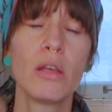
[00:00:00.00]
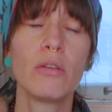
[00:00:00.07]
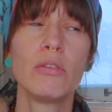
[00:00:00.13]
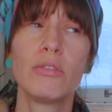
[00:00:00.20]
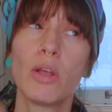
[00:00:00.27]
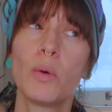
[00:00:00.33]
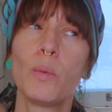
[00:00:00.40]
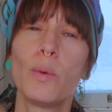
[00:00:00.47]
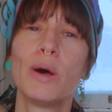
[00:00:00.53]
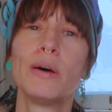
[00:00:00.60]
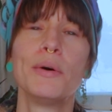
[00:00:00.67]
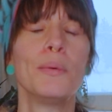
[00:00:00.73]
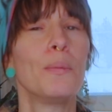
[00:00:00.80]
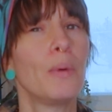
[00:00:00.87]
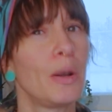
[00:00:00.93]
So
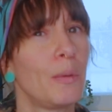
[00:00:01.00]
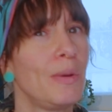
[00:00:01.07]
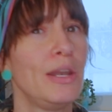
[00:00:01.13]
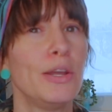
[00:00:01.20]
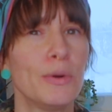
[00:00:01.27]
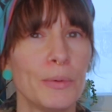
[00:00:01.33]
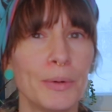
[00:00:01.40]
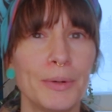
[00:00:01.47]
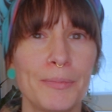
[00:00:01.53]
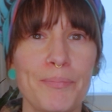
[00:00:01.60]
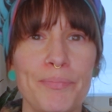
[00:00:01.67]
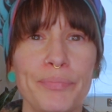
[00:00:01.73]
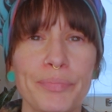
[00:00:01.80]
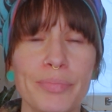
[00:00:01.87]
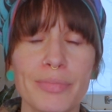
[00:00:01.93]
what do we do?
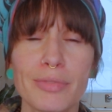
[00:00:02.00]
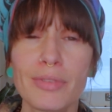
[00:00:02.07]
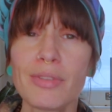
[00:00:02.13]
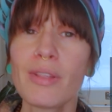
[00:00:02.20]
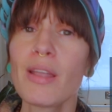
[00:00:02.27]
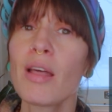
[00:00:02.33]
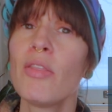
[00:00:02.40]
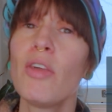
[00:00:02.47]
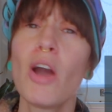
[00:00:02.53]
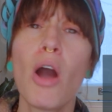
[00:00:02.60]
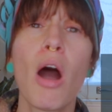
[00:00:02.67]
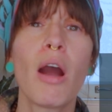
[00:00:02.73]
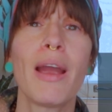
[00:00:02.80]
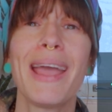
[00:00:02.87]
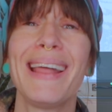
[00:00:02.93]
There
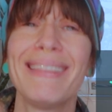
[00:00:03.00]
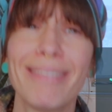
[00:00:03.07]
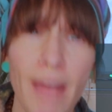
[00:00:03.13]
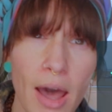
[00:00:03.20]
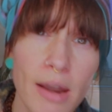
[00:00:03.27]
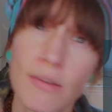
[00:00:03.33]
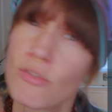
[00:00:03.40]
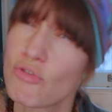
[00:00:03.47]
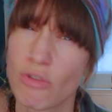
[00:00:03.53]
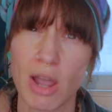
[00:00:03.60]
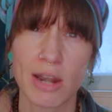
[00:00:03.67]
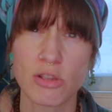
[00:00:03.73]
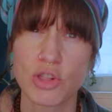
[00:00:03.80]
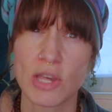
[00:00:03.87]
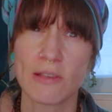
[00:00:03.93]
are a lot of
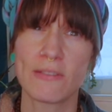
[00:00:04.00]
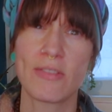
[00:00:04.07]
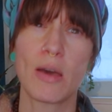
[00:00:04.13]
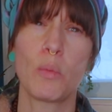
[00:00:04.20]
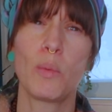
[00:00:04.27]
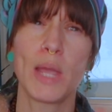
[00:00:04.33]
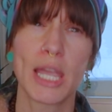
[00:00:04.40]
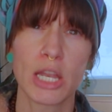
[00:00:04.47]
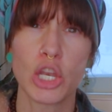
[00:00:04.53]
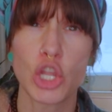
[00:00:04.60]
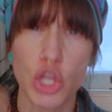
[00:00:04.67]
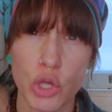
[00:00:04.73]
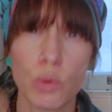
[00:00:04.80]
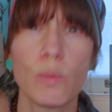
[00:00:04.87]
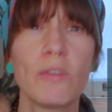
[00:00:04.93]
strategies that we
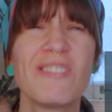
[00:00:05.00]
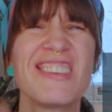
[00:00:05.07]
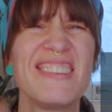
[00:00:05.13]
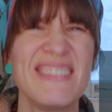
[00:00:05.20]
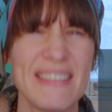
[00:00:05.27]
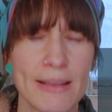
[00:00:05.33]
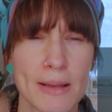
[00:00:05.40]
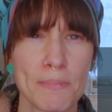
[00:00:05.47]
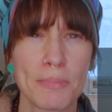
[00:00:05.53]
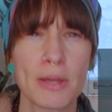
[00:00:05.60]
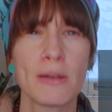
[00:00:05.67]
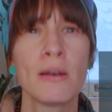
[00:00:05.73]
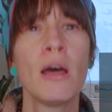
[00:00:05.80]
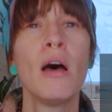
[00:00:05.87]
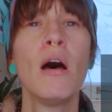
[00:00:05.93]
can use to
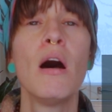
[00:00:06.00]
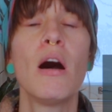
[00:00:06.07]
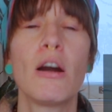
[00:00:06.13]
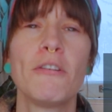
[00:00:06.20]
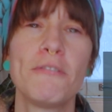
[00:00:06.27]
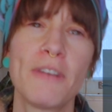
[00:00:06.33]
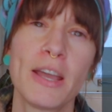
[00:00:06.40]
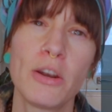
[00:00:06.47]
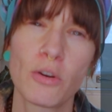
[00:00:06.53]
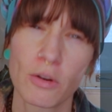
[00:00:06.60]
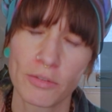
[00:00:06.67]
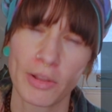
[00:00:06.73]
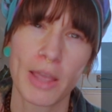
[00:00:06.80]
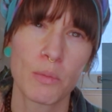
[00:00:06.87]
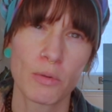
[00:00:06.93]
dampen our fight or
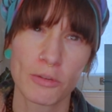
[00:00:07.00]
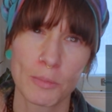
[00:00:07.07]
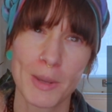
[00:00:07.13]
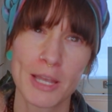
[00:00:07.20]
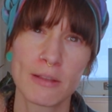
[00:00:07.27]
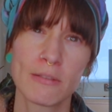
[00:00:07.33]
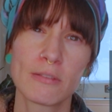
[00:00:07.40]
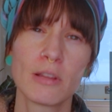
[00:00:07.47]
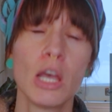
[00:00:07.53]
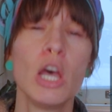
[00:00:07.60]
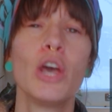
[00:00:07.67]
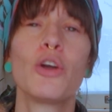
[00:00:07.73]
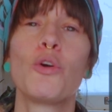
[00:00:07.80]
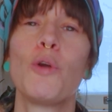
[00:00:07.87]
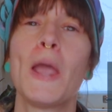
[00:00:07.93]
flight response,
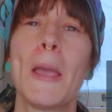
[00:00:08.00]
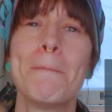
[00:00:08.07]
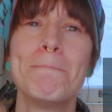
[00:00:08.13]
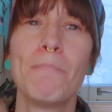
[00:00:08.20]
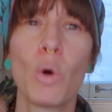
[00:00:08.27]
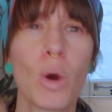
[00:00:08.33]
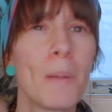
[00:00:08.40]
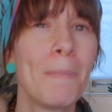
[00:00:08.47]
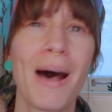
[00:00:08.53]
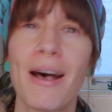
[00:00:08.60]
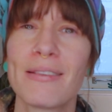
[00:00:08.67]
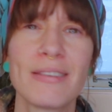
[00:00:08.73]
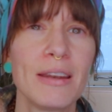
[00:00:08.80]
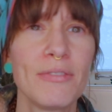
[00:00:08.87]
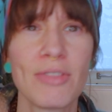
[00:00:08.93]
create more
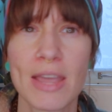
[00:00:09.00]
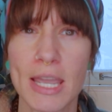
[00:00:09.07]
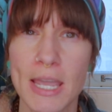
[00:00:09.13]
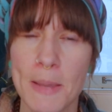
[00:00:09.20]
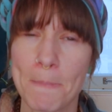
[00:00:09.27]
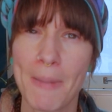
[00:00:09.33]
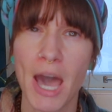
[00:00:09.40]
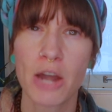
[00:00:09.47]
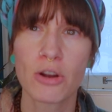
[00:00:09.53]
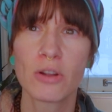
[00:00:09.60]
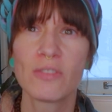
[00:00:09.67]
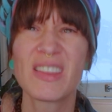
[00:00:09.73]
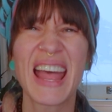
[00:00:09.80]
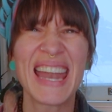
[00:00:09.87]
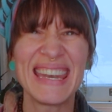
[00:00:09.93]
positive thinking
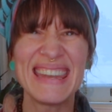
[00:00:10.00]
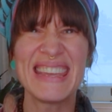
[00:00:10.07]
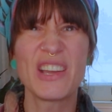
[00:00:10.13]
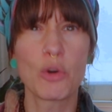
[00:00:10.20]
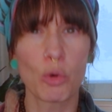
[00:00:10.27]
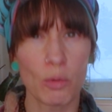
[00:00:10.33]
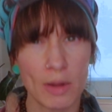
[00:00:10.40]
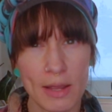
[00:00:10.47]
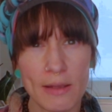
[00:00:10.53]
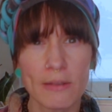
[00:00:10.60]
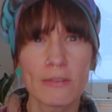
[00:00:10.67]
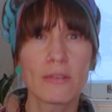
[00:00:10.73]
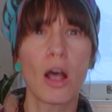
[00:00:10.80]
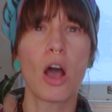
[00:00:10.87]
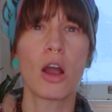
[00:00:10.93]
patterns, and
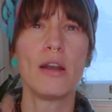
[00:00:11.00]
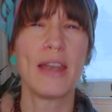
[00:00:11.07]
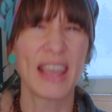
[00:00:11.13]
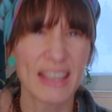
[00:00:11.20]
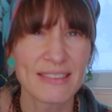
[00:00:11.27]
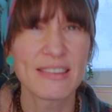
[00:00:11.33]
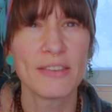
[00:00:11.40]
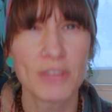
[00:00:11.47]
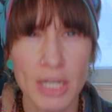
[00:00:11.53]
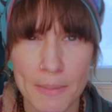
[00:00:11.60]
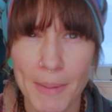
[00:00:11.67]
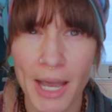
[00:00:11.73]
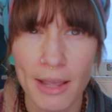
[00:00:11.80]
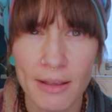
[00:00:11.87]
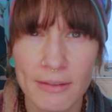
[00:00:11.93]
decrease our negativity
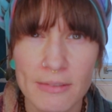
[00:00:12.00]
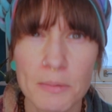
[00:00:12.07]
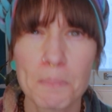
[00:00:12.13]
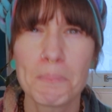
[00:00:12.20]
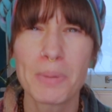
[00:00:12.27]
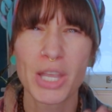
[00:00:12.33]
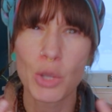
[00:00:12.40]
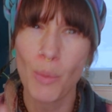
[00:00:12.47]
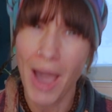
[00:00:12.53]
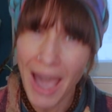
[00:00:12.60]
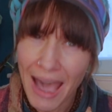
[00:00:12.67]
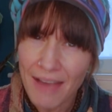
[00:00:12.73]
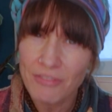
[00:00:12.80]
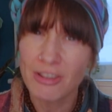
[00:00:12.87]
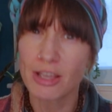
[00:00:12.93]
bias. But you
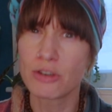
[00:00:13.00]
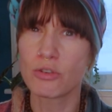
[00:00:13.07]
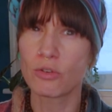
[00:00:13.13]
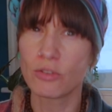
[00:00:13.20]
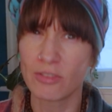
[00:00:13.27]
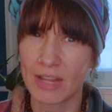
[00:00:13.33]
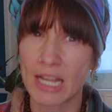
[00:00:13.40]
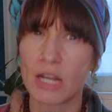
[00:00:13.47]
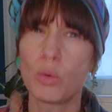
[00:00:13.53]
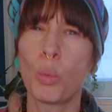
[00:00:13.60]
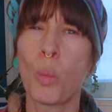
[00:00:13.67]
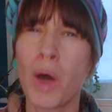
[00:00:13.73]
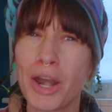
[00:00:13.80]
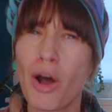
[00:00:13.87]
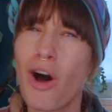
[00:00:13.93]
have to
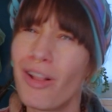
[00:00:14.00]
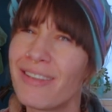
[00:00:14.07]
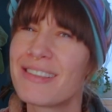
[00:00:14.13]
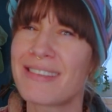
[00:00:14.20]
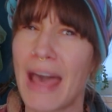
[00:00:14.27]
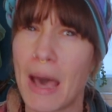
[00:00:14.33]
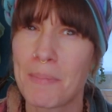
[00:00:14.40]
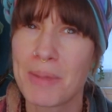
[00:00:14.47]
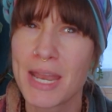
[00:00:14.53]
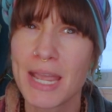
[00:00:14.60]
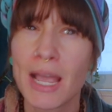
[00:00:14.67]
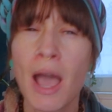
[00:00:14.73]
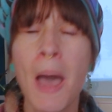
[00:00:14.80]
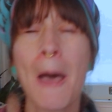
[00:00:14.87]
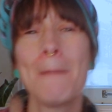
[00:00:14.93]
understand what all is
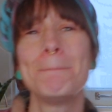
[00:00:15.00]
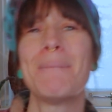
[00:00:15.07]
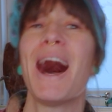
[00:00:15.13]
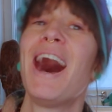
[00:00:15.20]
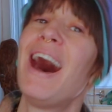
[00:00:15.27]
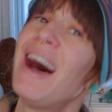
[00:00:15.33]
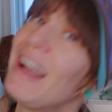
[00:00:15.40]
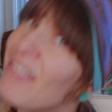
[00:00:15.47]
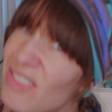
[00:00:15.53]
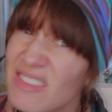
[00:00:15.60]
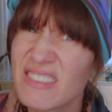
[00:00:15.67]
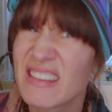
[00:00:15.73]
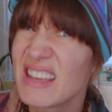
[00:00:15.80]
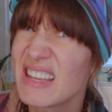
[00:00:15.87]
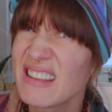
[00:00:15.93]
happening behind
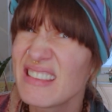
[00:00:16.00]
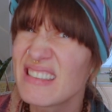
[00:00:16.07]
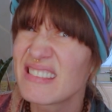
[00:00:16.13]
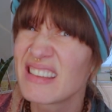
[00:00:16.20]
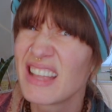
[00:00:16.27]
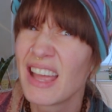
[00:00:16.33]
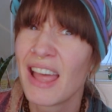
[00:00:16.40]
the scenes.